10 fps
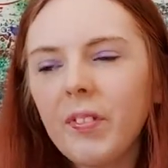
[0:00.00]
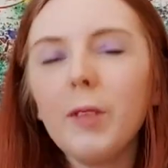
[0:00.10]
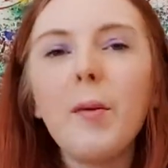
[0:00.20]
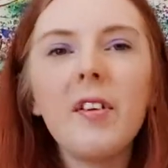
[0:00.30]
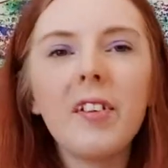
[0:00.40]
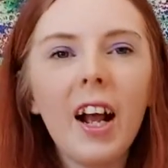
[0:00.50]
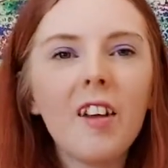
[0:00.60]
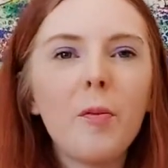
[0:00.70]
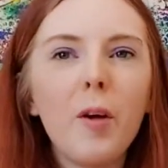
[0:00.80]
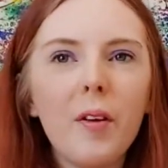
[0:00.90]
maybe start
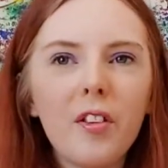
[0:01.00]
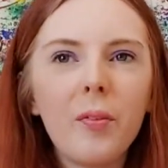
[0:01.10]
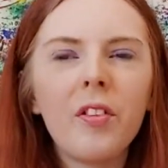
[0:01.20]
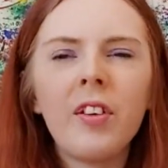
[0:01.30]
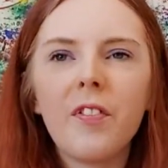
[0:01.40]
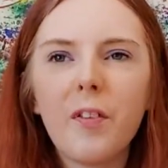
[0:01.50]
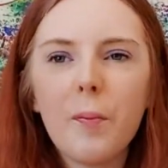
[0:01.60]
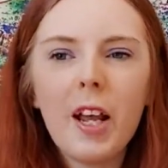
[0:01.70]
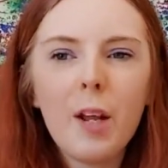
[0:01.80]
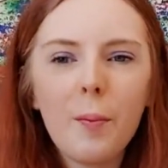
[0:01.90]
experimenting with some different
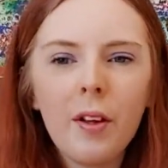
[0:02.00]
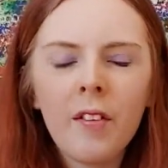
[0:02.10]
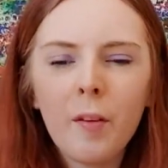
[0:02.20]
papers, or